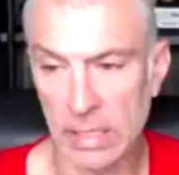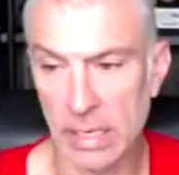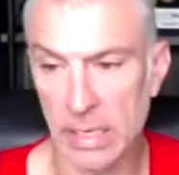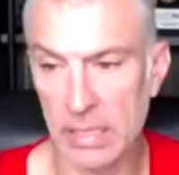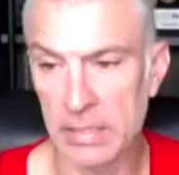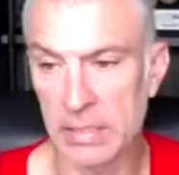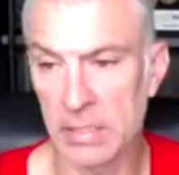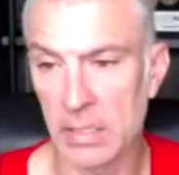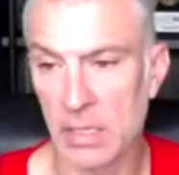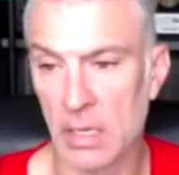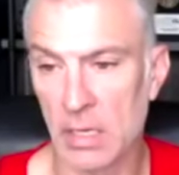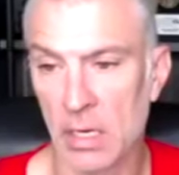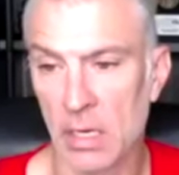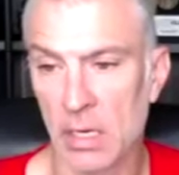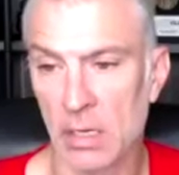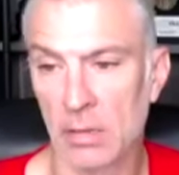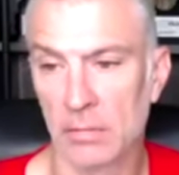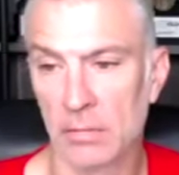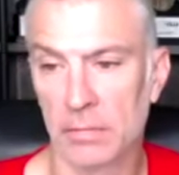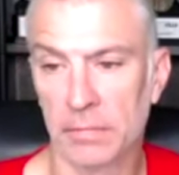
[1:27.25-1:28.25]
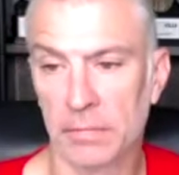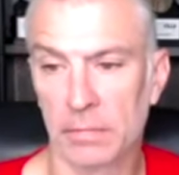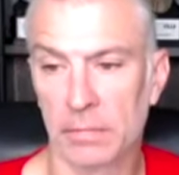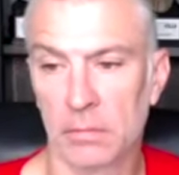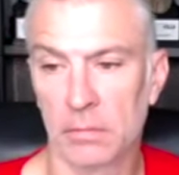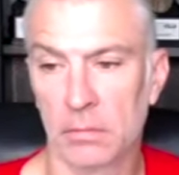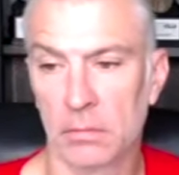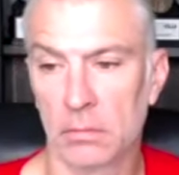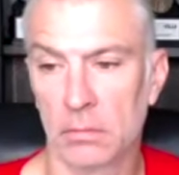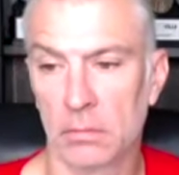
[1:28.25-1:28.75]
idea of
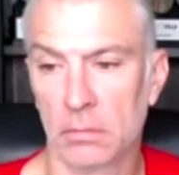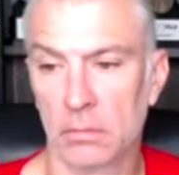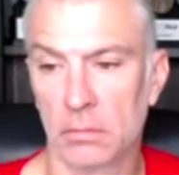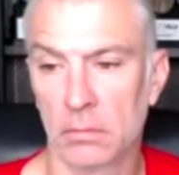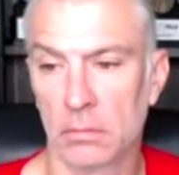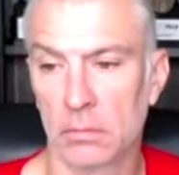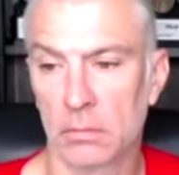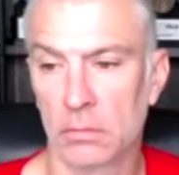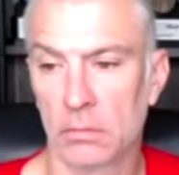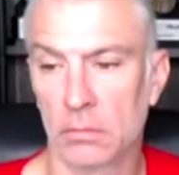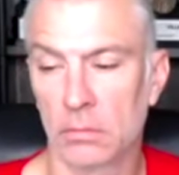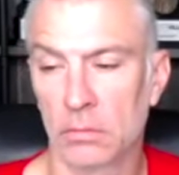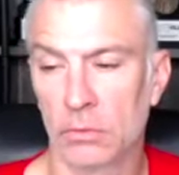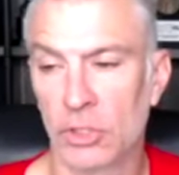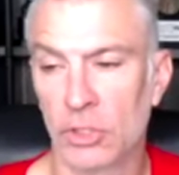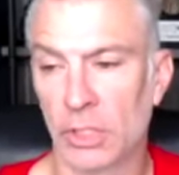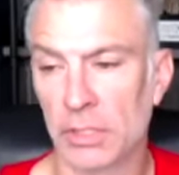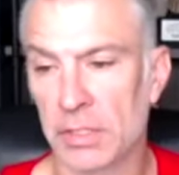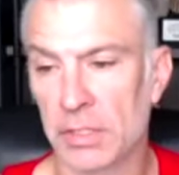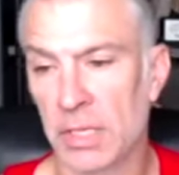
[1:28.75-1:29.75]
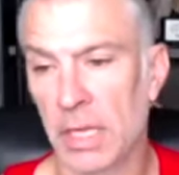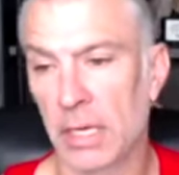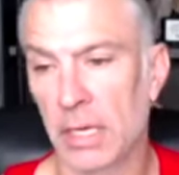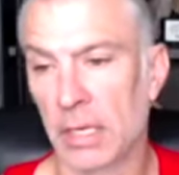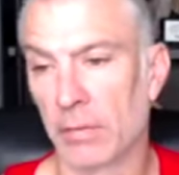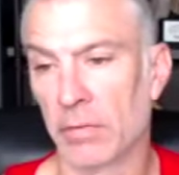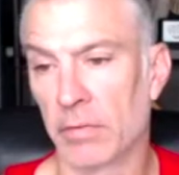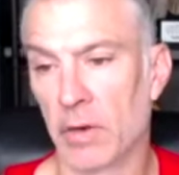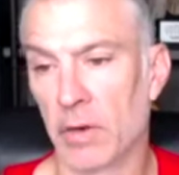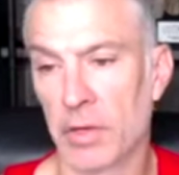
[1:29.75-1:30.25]
just getting
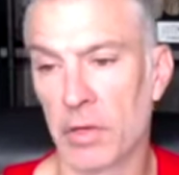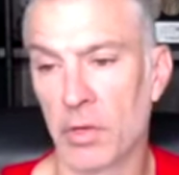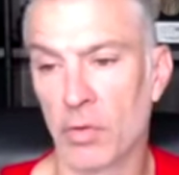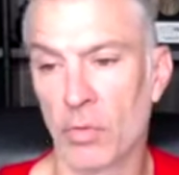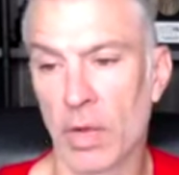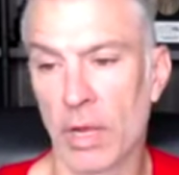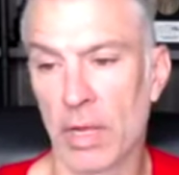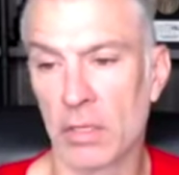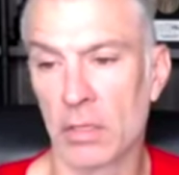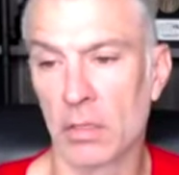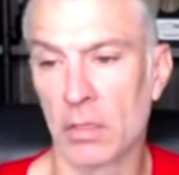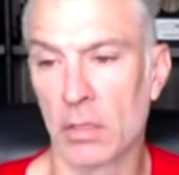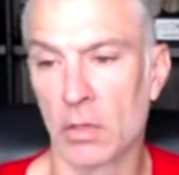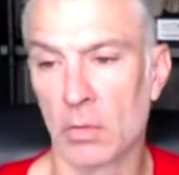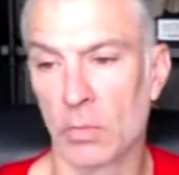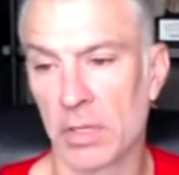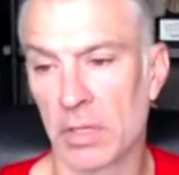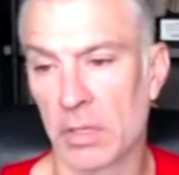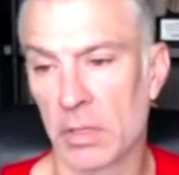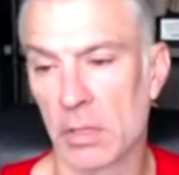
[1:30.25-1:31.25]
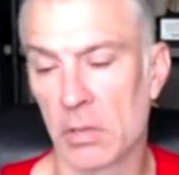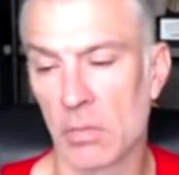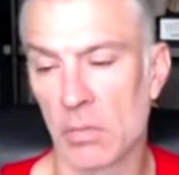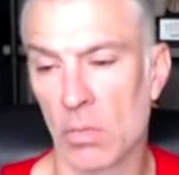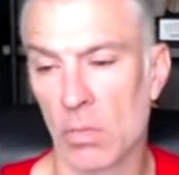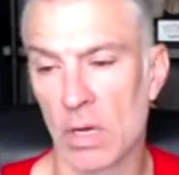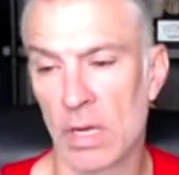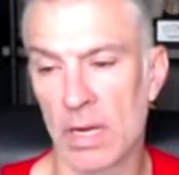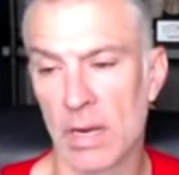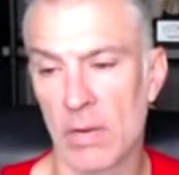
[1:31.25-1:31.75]
very granular with
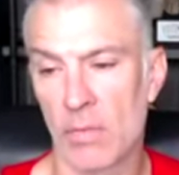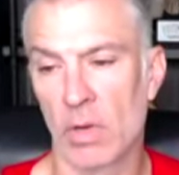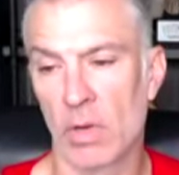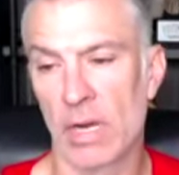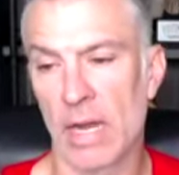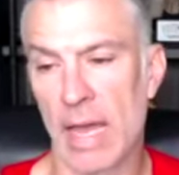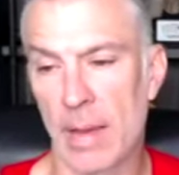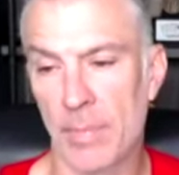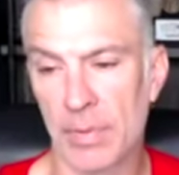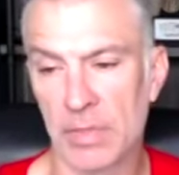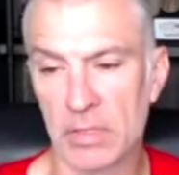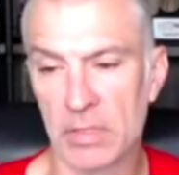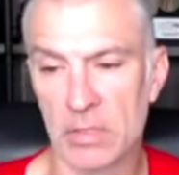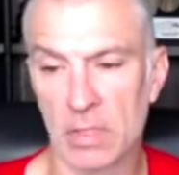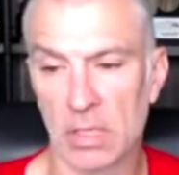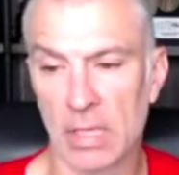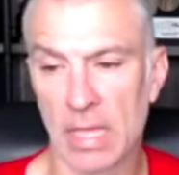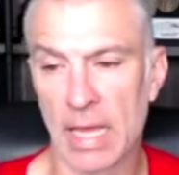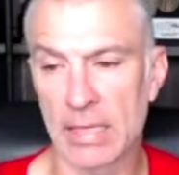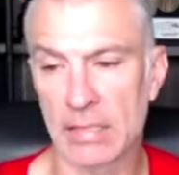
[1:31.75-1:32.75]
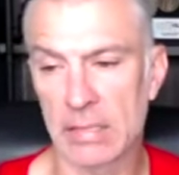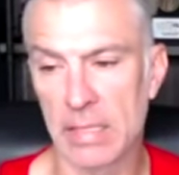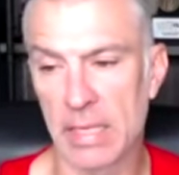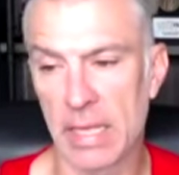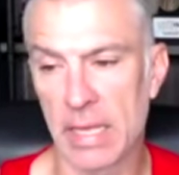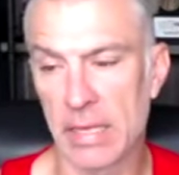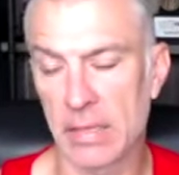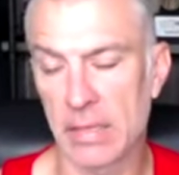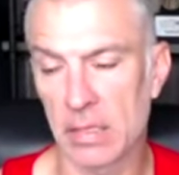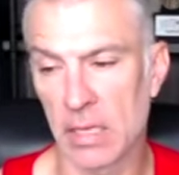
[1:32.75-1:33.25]
what happens the last
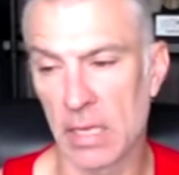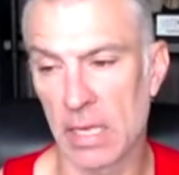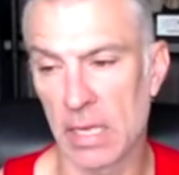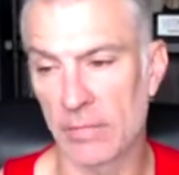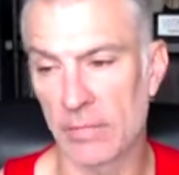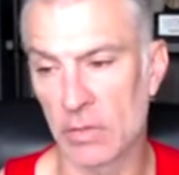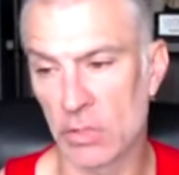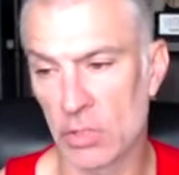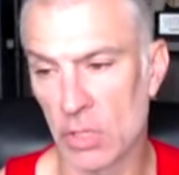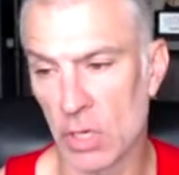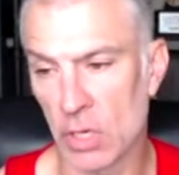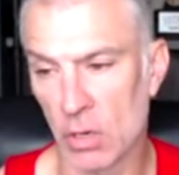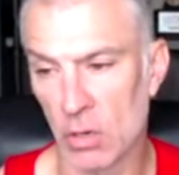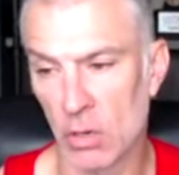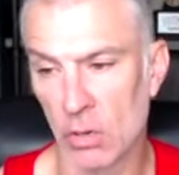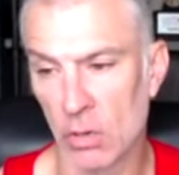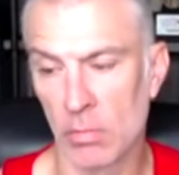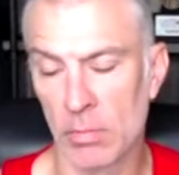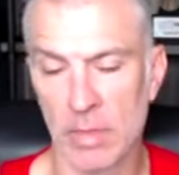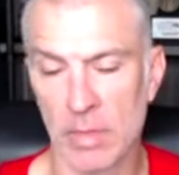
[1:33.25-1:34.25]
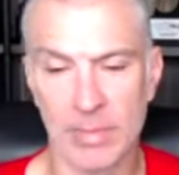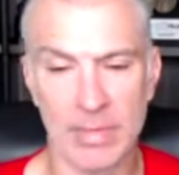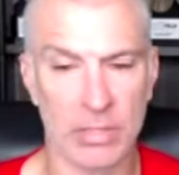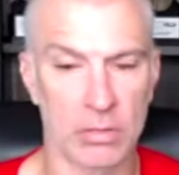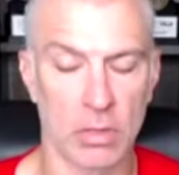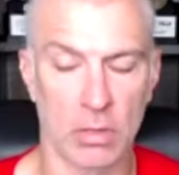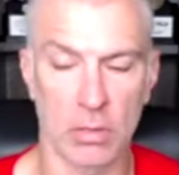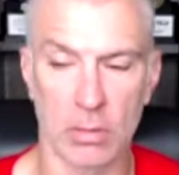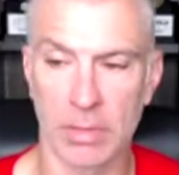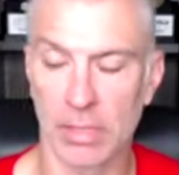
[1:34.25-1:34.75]
day, the day of the show. Maybe
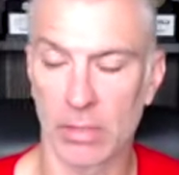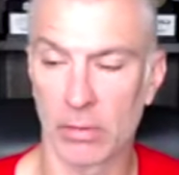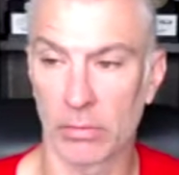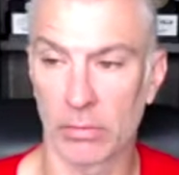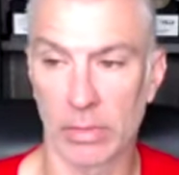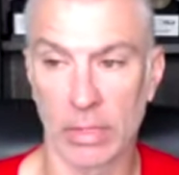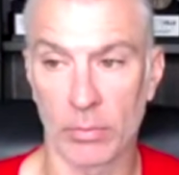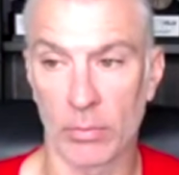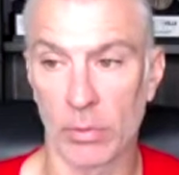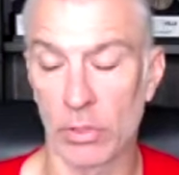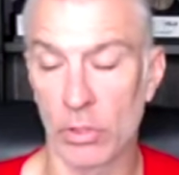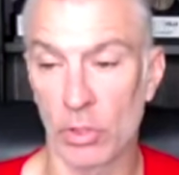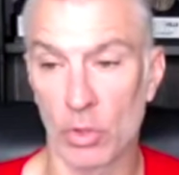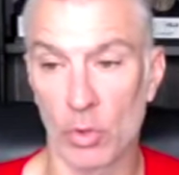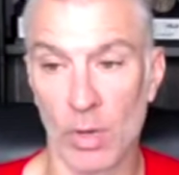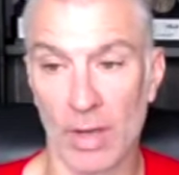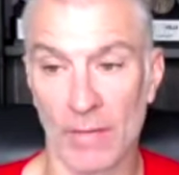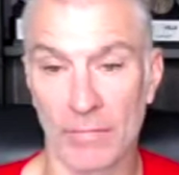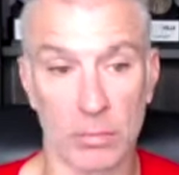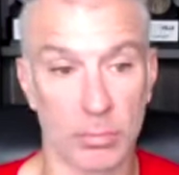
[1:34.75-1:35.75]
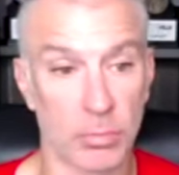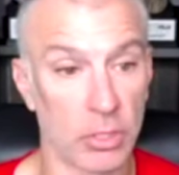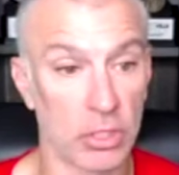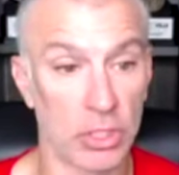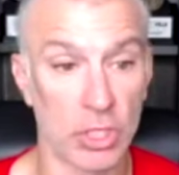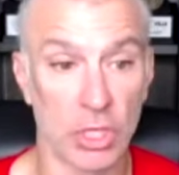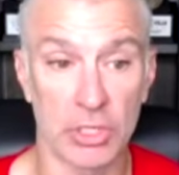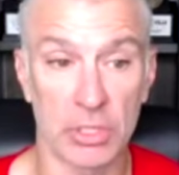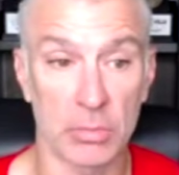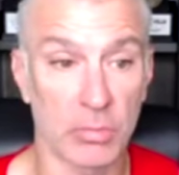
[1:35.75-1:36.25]
talk about like what you do after
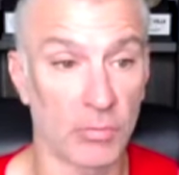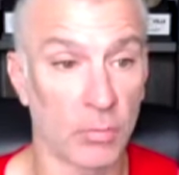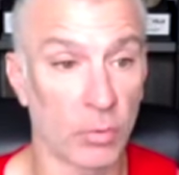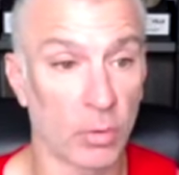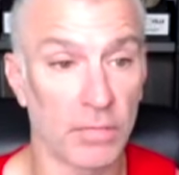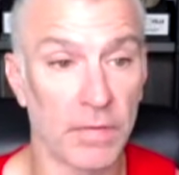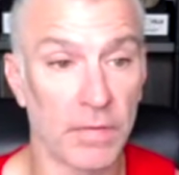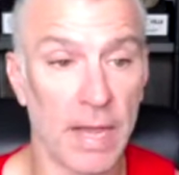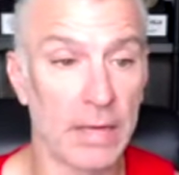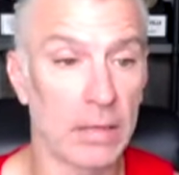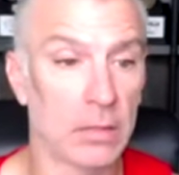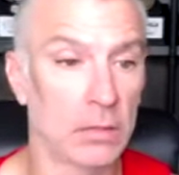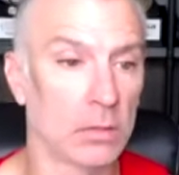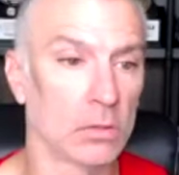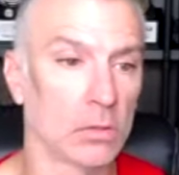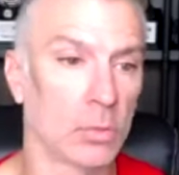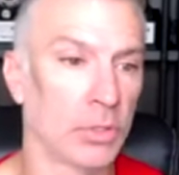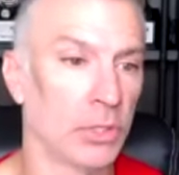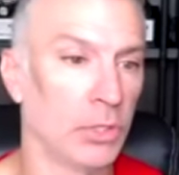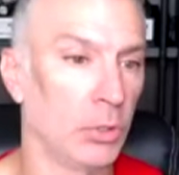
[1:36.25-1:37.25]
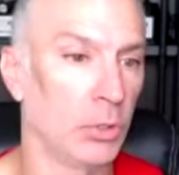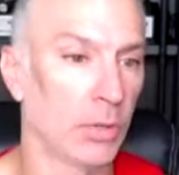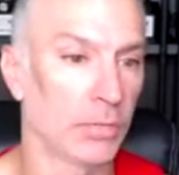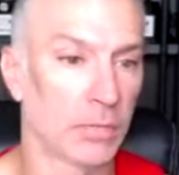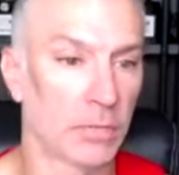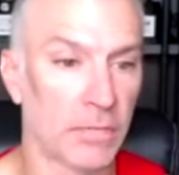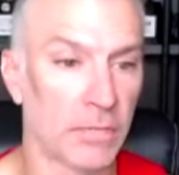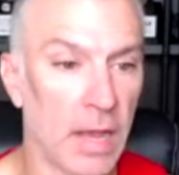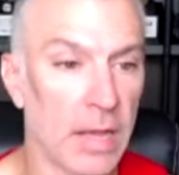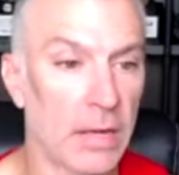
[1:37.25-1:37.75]
prejudging before finals. What do you do after
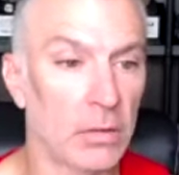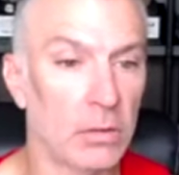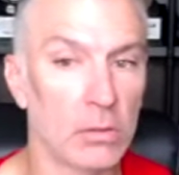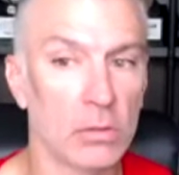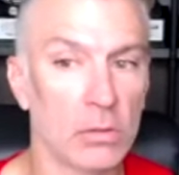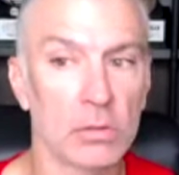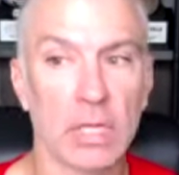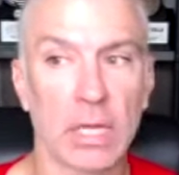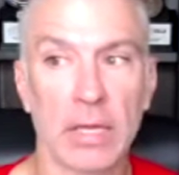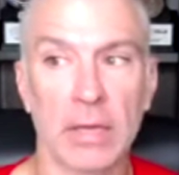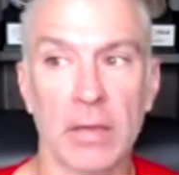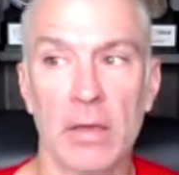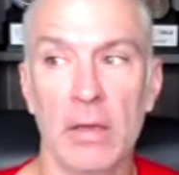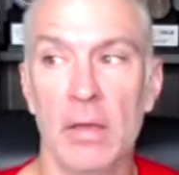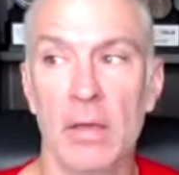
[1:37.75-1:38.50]
finals? Like